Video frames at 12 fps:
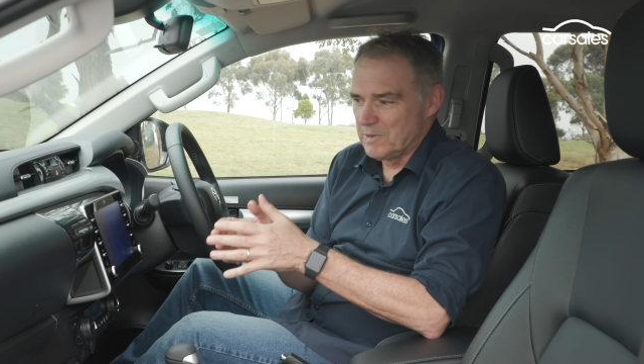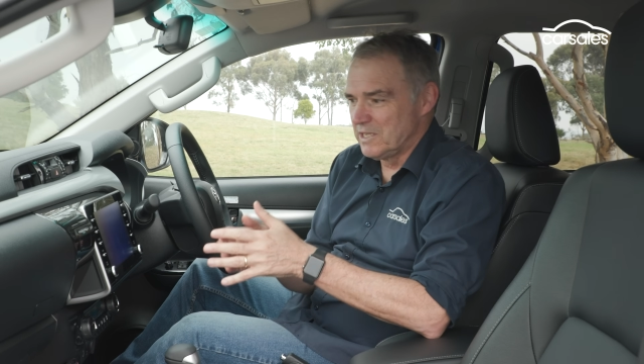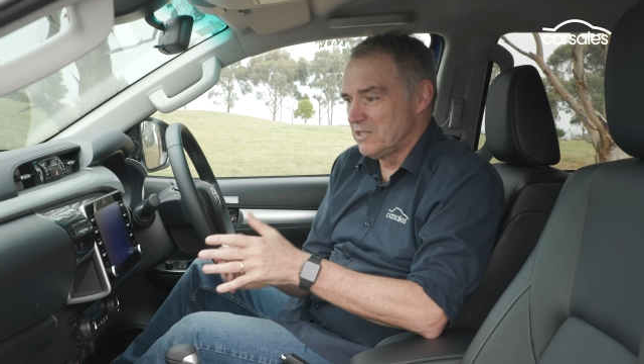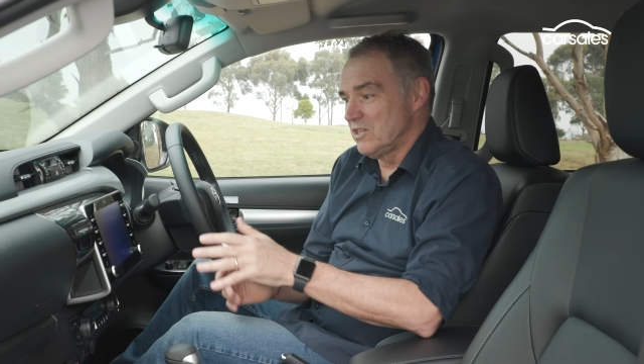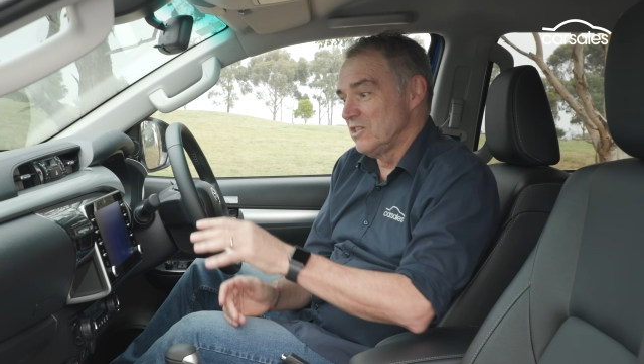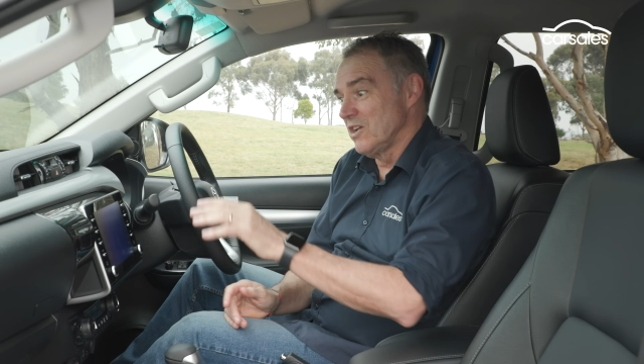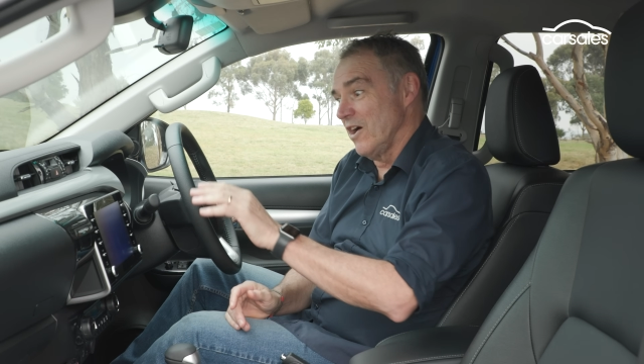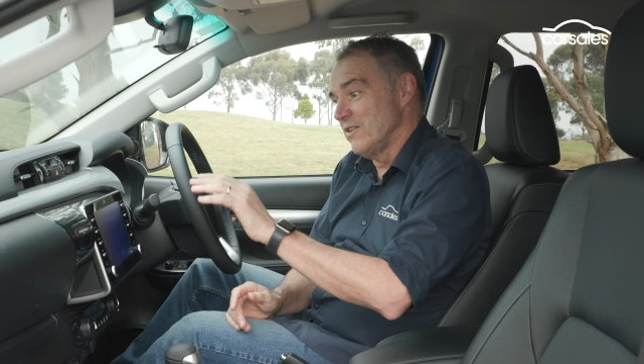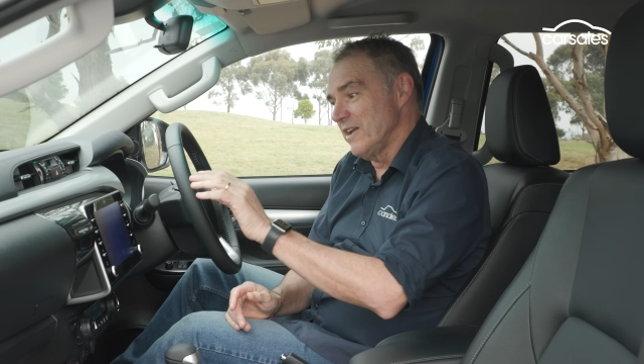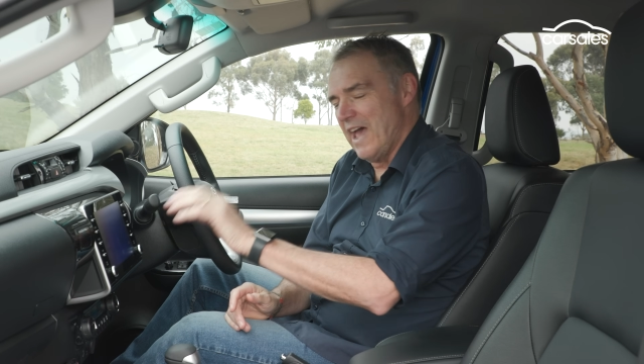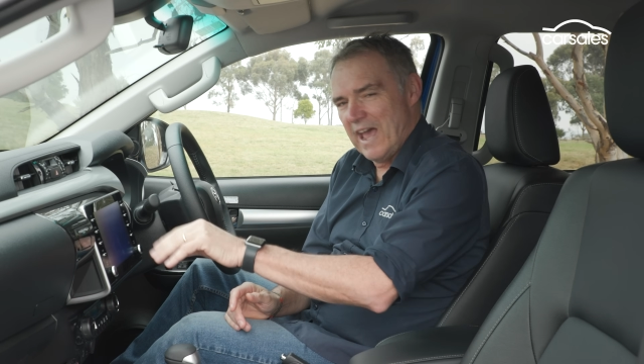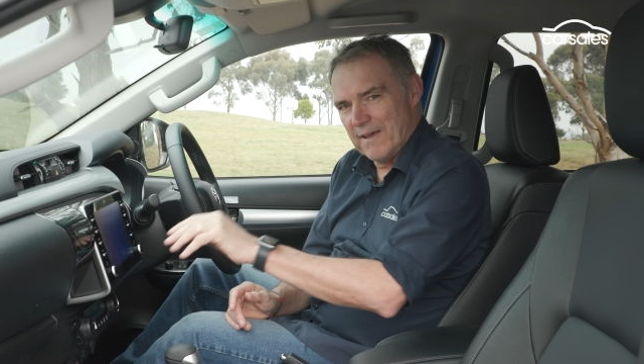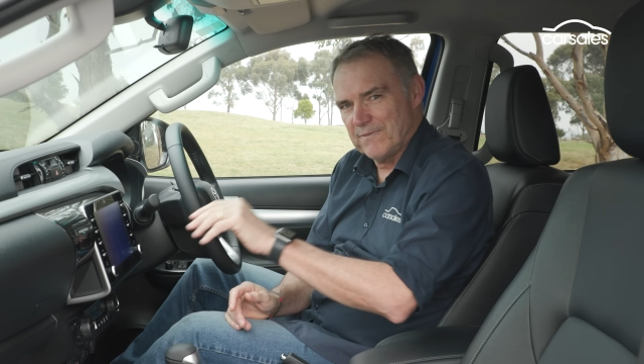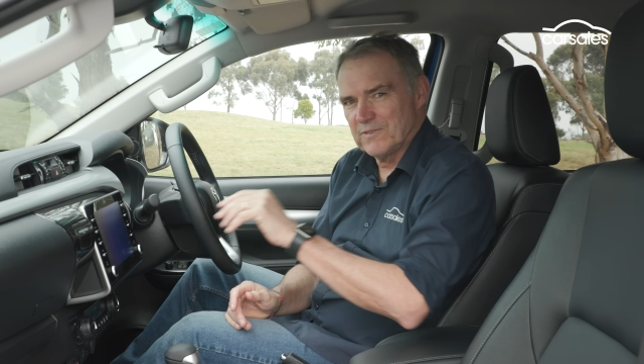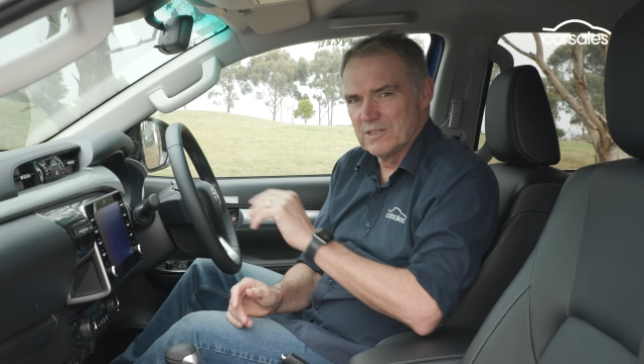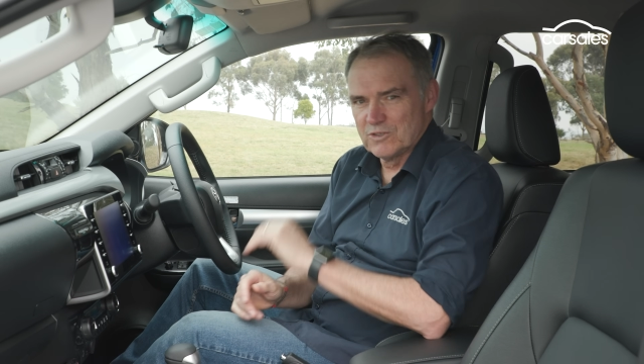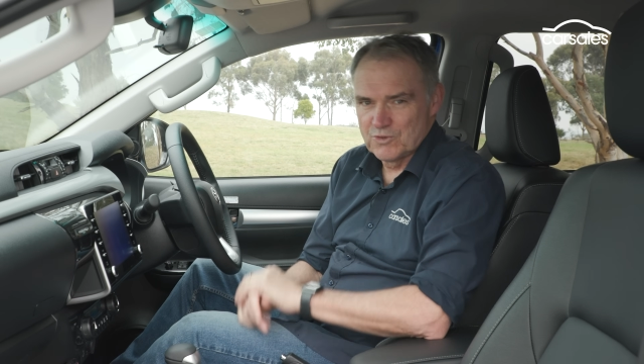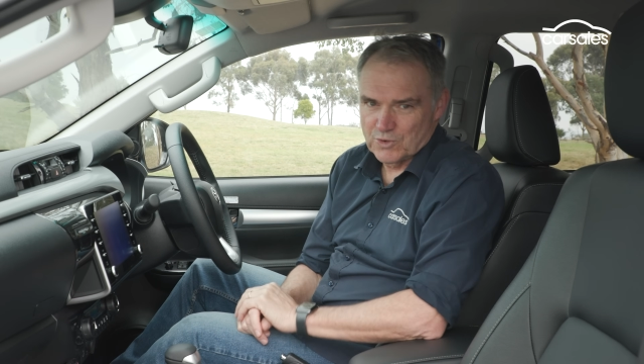means you don't have
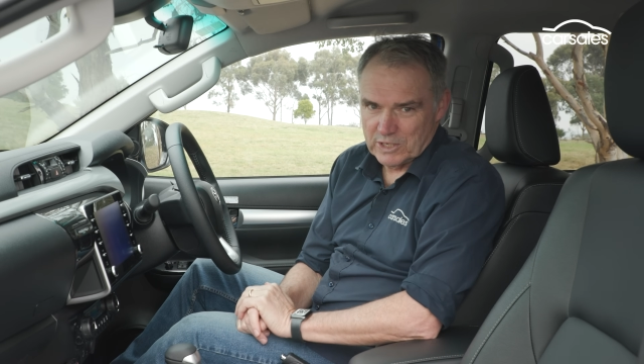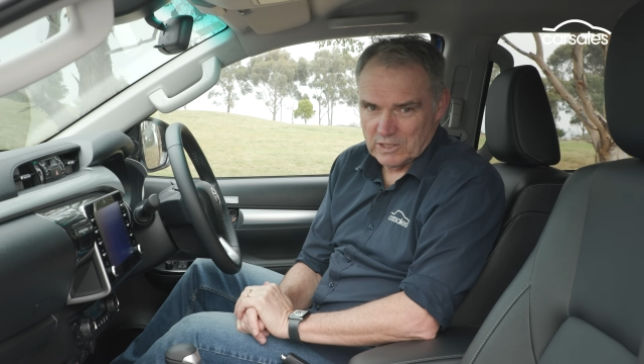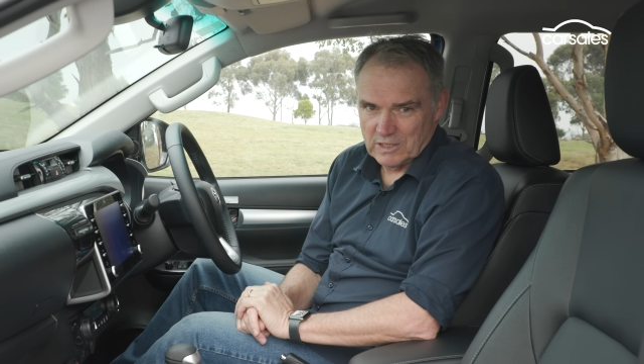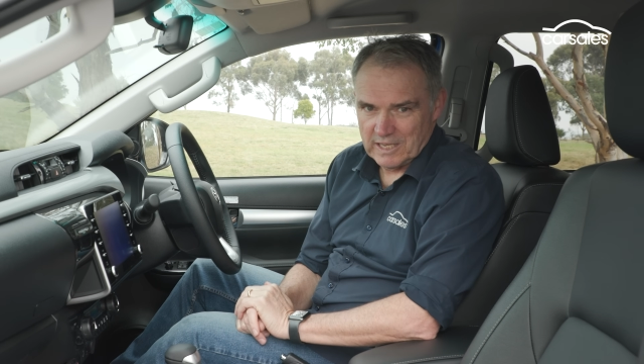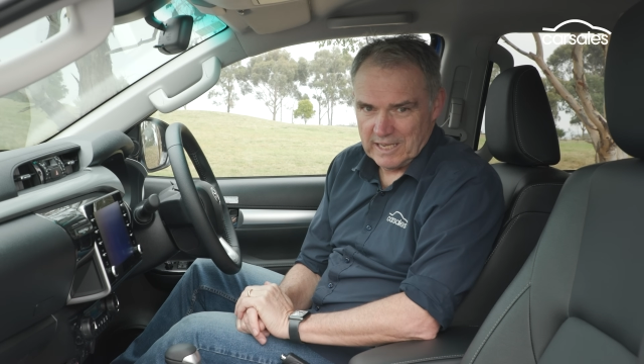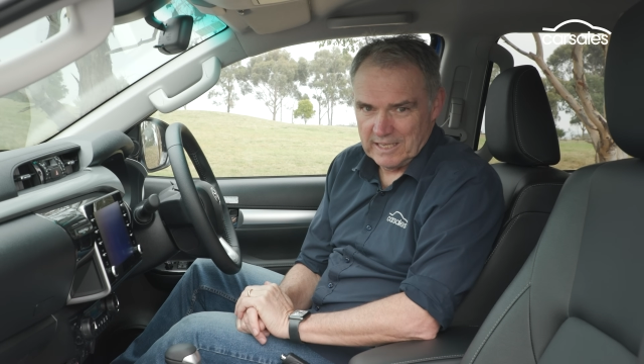to drill